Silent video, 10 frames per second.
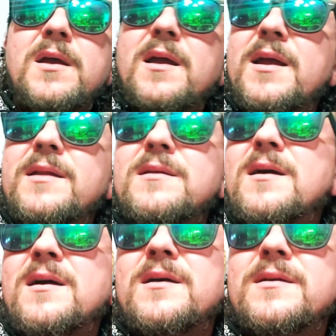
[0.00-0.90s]
And
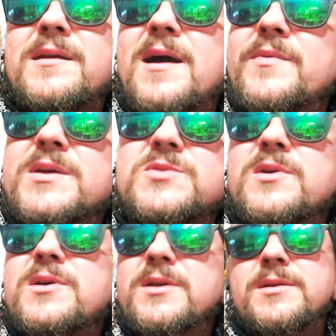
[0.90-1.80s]
uh, yeah, this
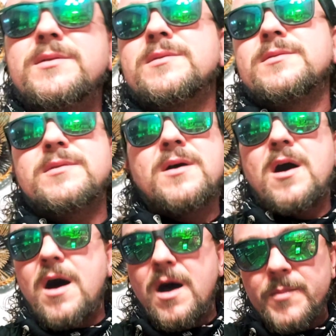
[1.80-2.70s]
one,
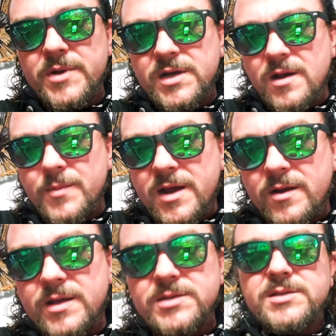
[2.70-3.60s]
I'm gonna come down
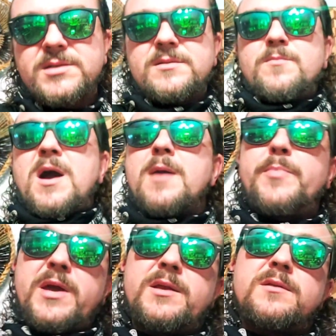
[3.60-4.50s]
and just my
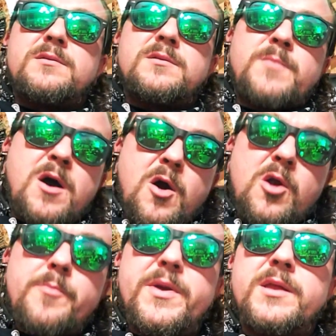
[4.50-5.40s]
opinion, my
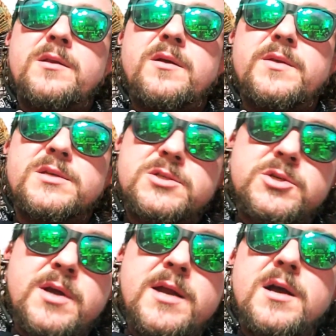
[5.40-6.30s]
hard opinion on this,
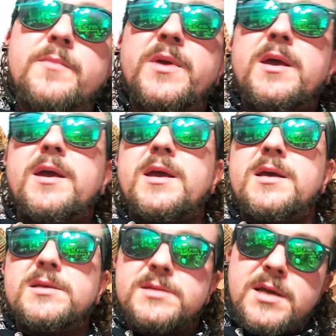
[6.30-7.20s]
straight up, is